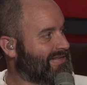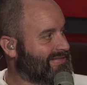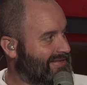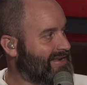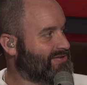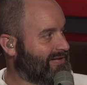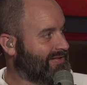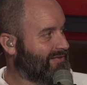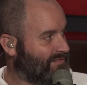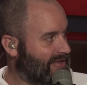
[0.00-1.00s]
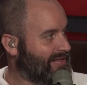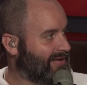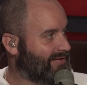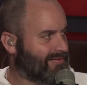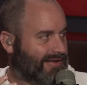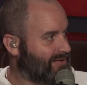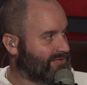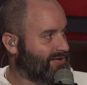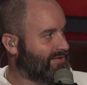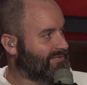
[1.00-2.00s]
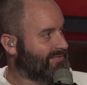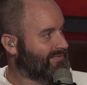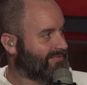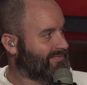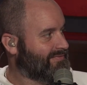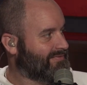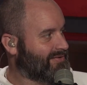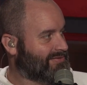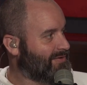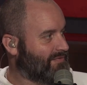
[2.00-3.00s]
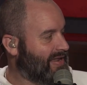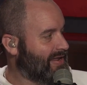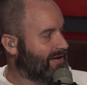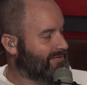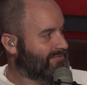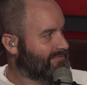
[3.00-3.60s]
sensation, the feeling. That there's no video.